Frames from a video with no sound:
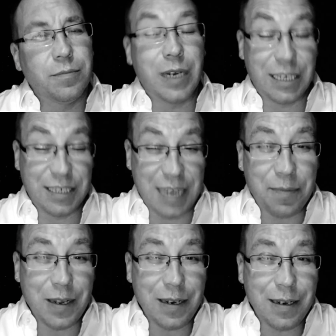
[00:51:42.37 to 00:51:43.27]
But
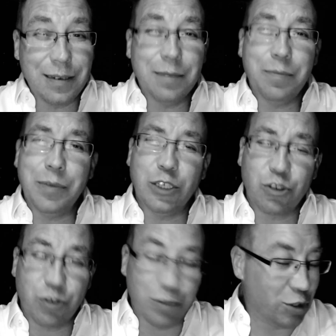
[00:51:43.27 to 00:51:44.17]
accept it.
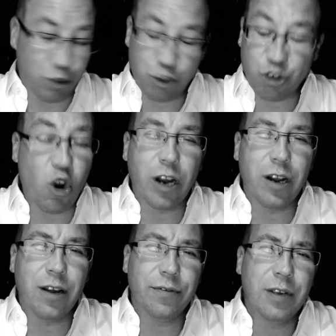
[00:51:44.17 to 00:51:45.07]
You're
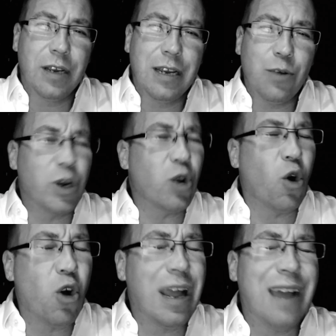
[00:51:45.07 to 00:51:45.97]
strong enough. We
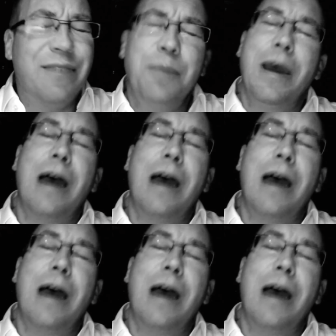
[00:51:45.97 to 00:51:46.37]
all have the